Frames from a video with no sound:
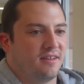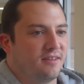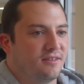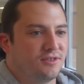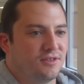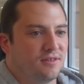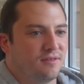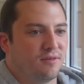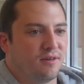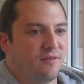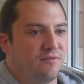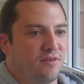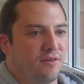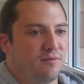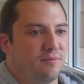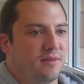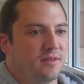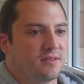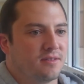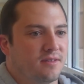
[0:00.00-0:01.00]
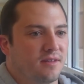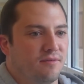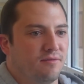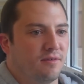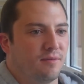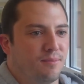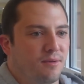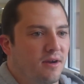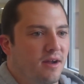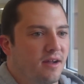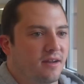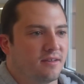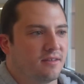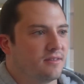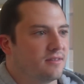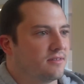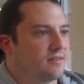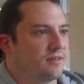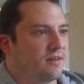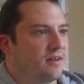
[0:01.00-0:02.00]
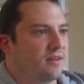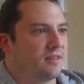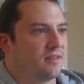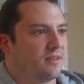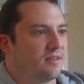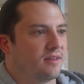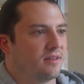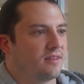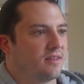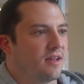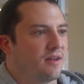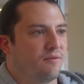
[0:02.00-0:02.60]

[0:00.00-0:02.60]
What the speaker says: an injury where I've ever missed even a practice or anything like that.